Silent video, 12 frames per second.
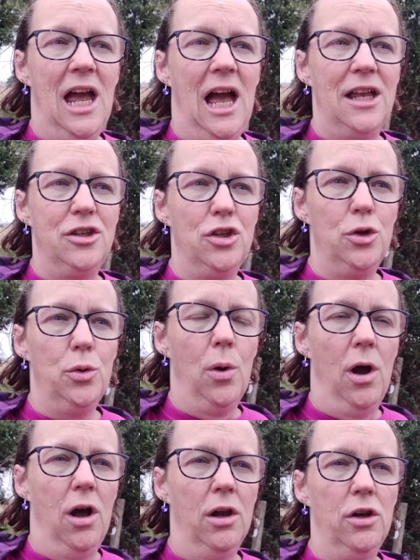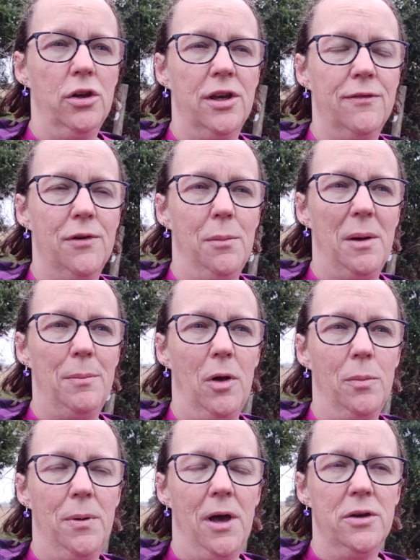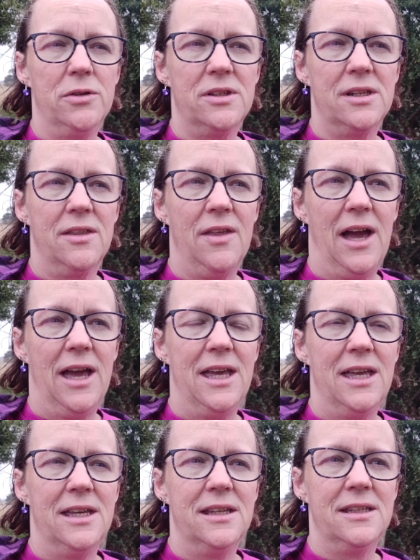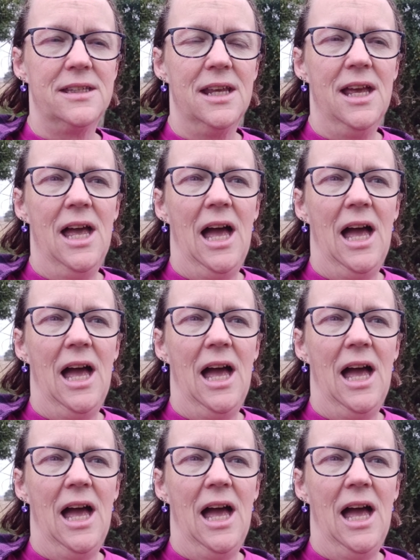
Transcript: And you are looking for my blog post that is